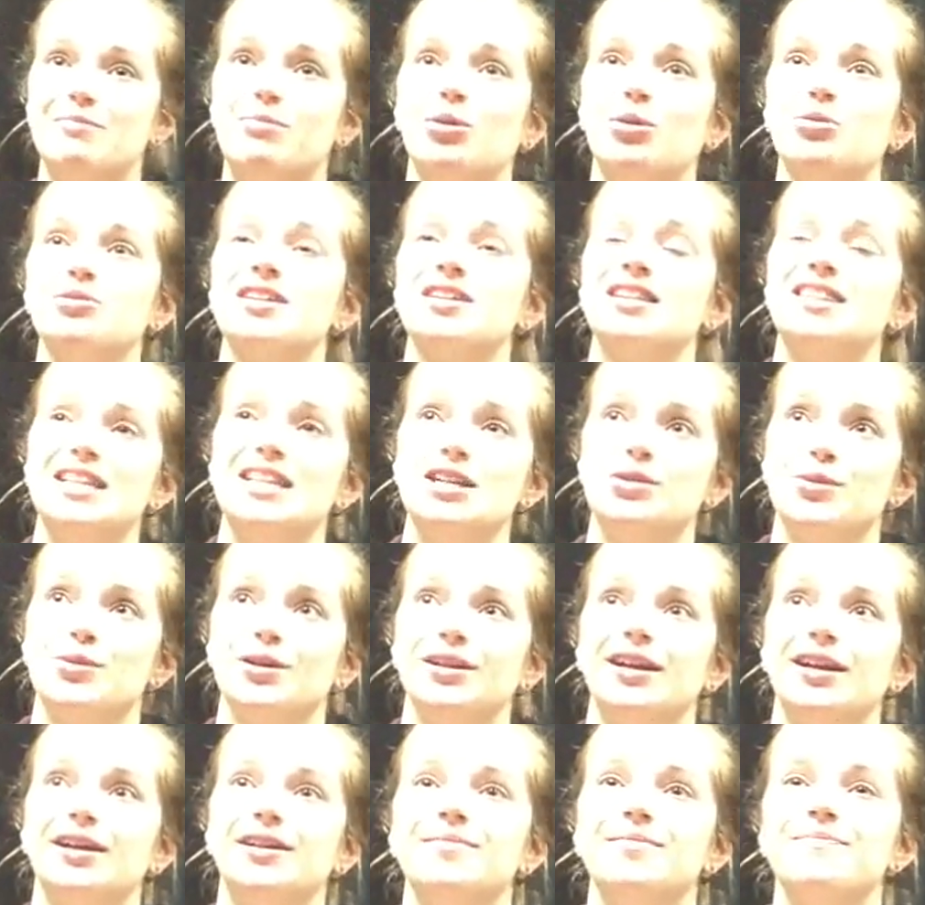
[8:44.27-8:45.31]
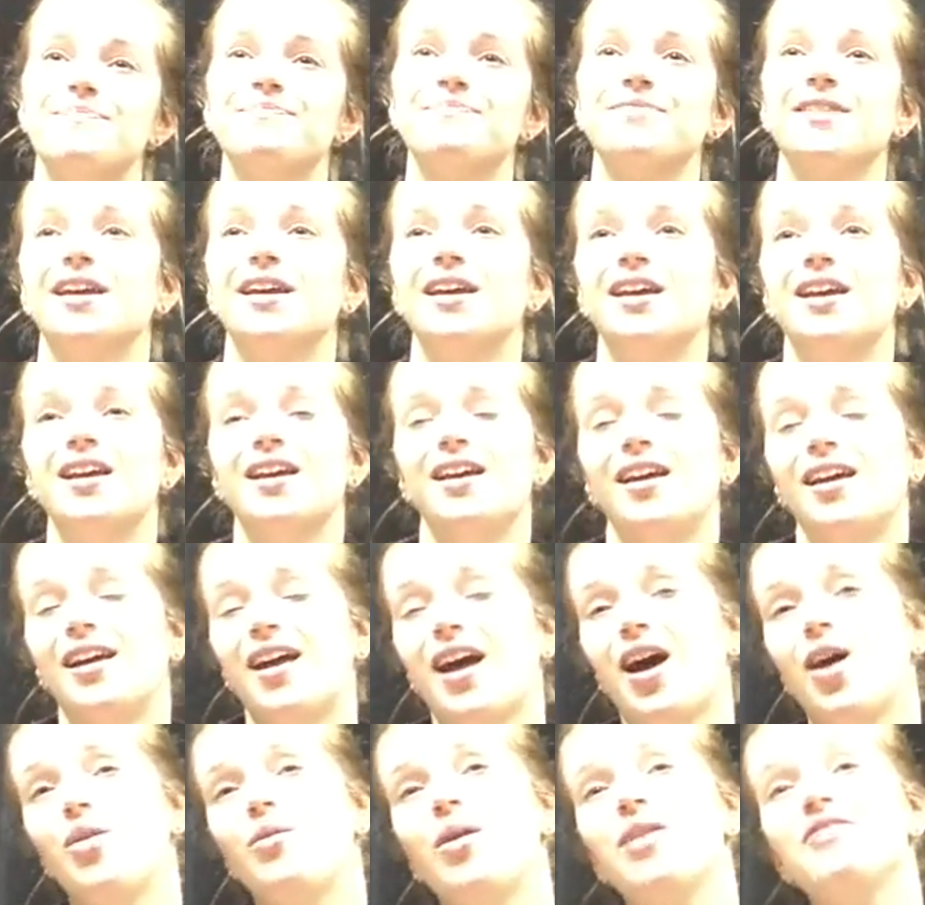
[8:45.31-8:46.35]
Paul's Cathedral.
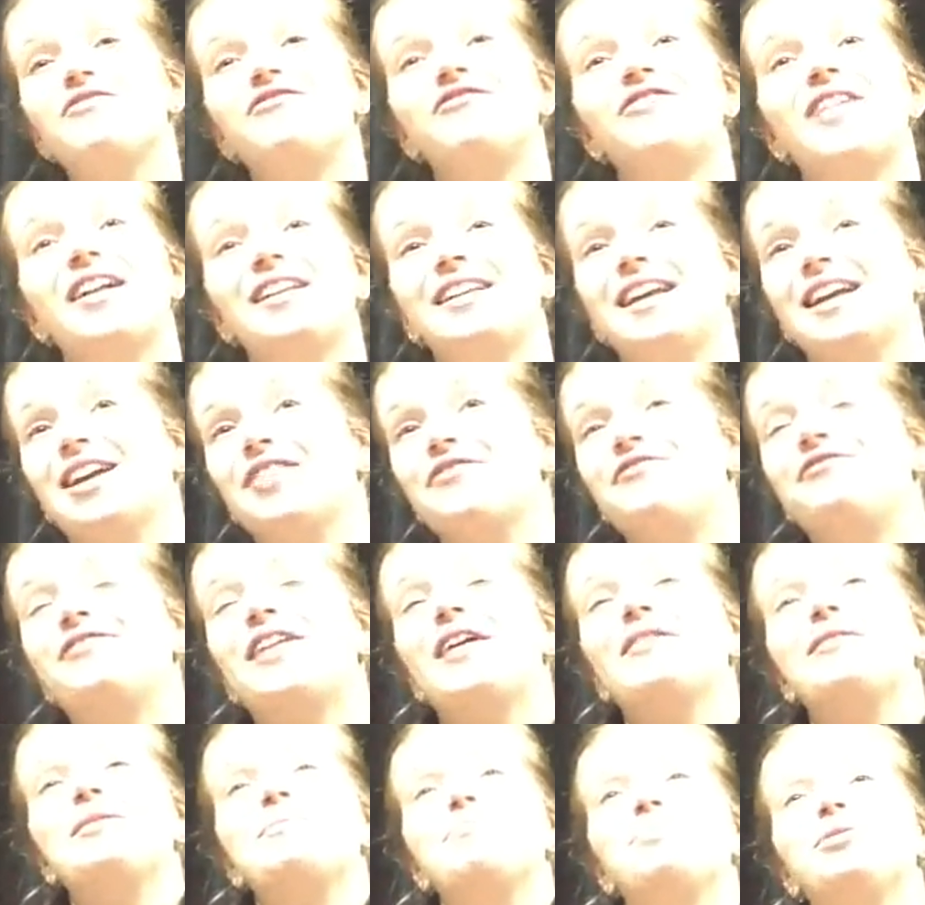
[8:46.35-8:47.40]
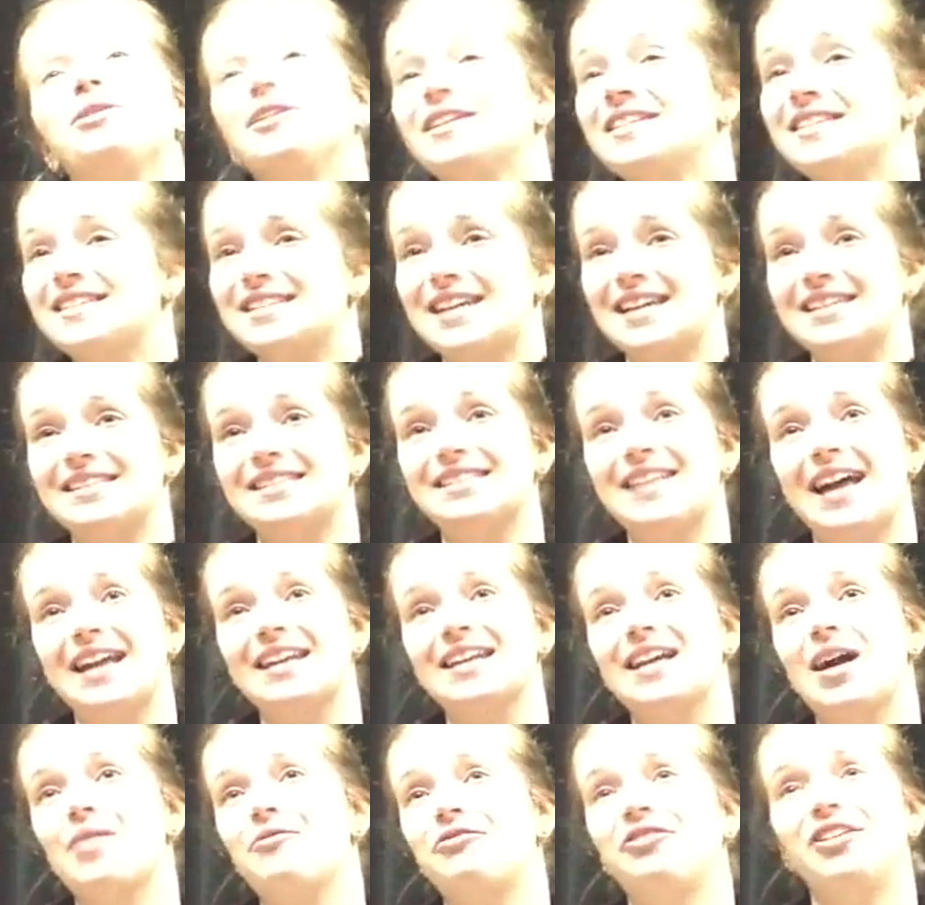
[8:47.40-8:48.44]
How I felt like a fairy princess
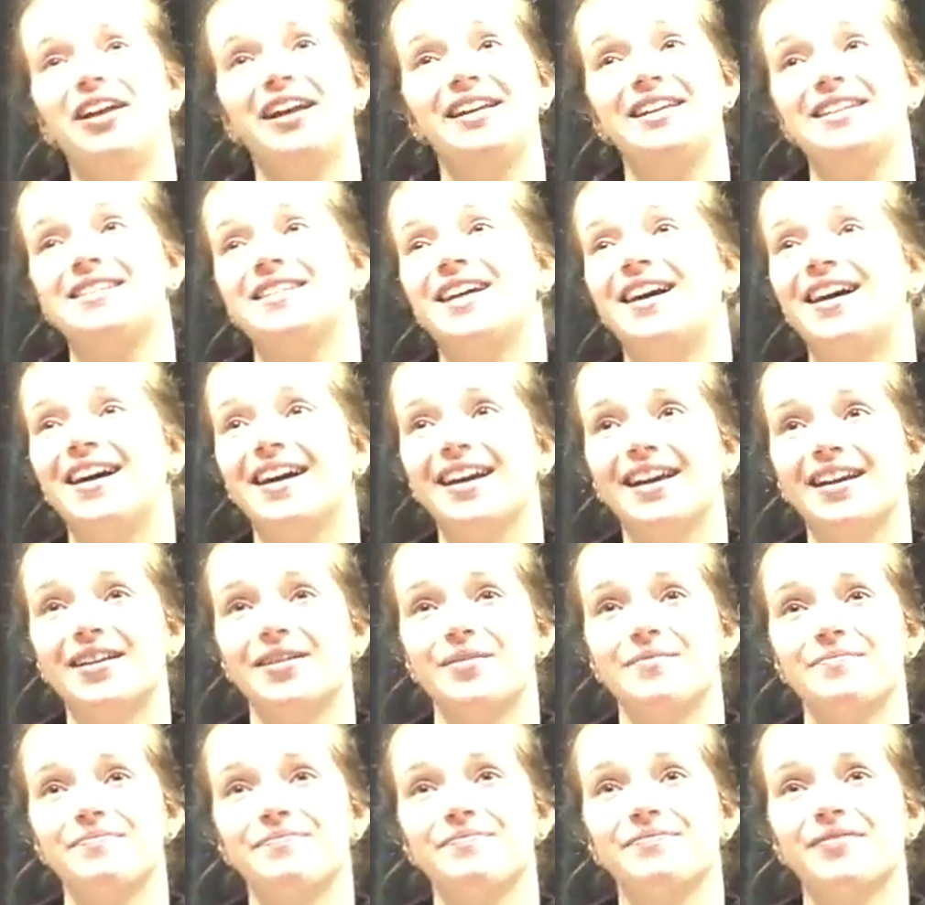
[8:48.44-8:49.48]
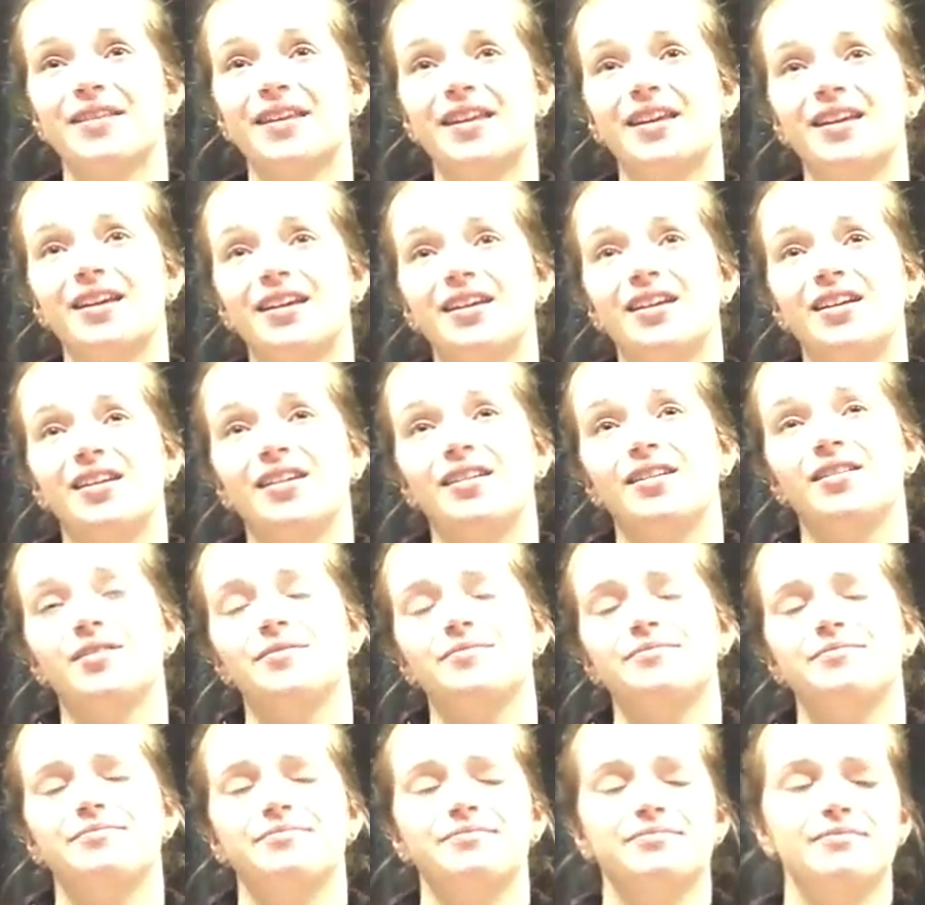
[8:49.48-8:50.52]
standing up for Lady Di.
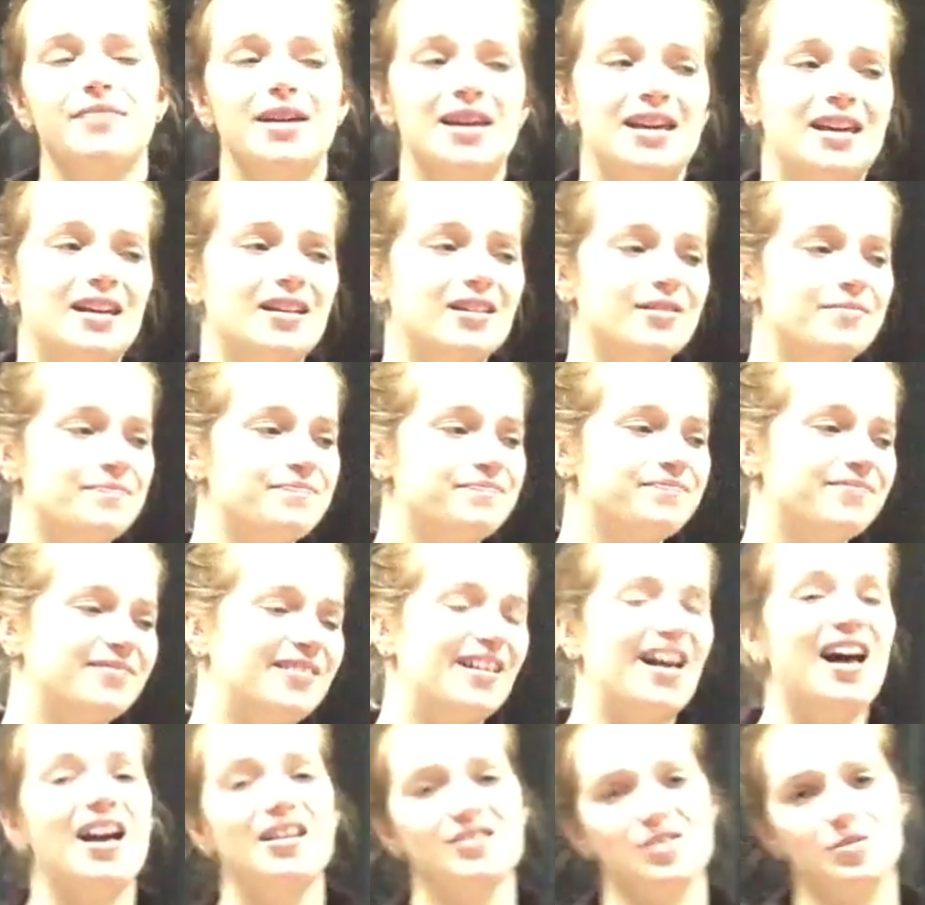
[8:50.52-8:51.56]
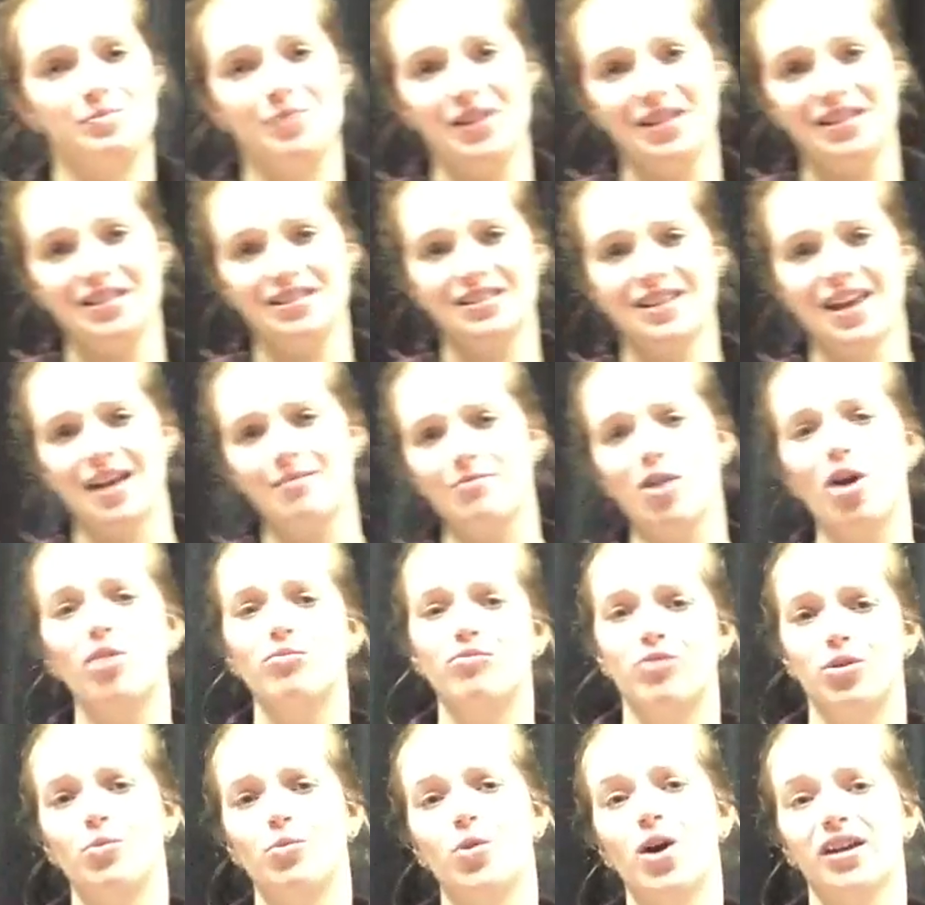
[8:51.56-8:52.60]
Me husband came home
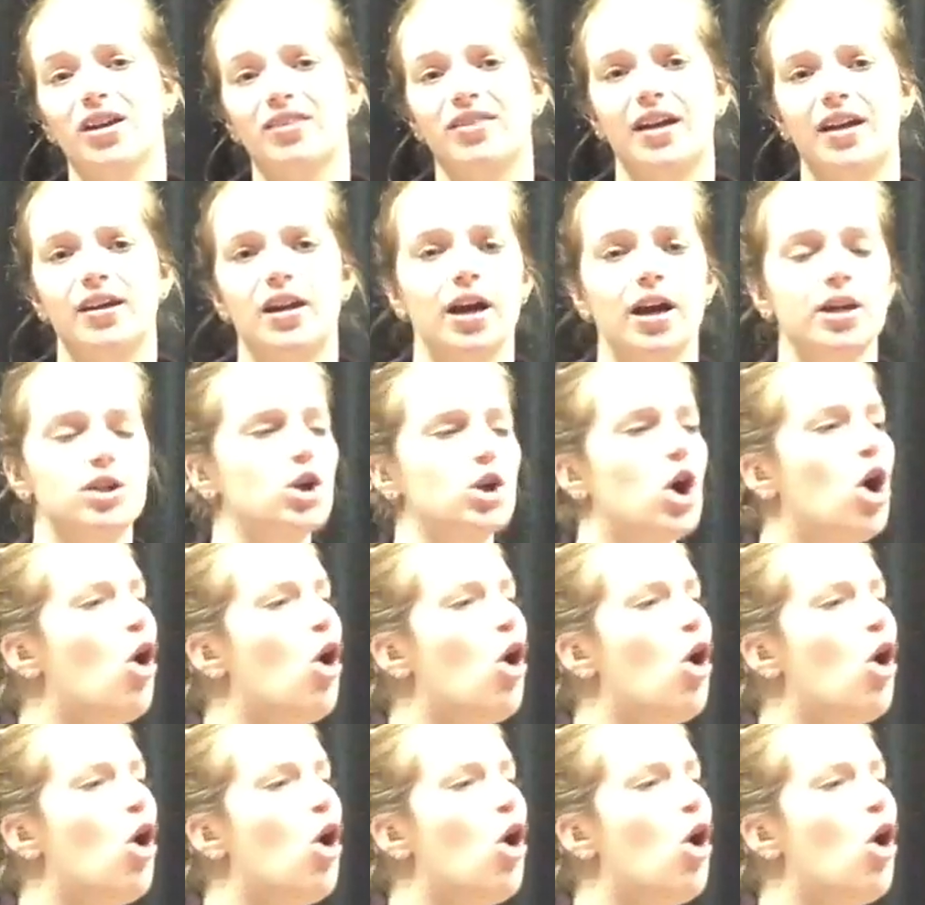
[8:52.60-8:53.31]
from work that night.